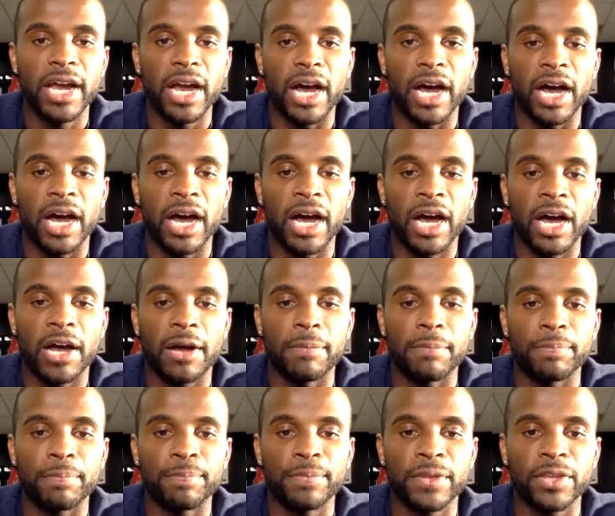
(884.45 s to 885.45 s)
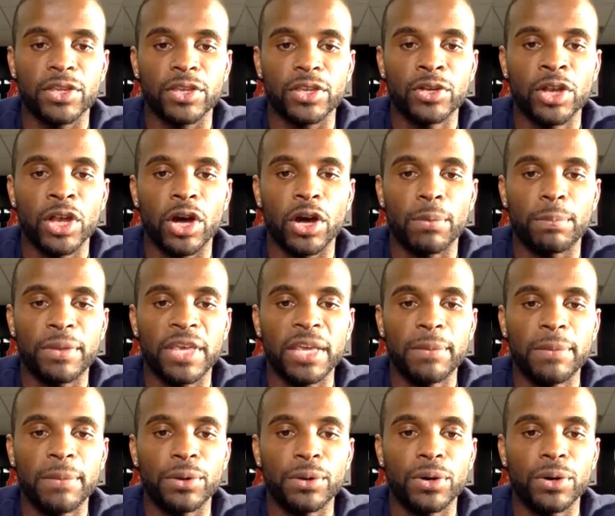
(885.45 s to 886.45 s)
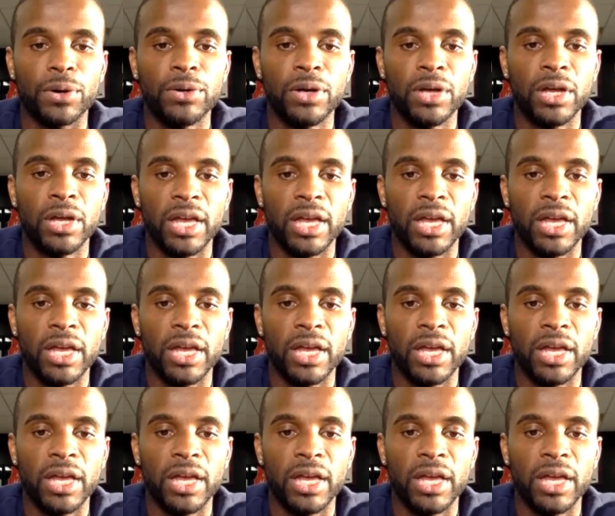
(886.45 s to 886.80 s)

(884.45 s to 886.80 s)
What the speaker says: people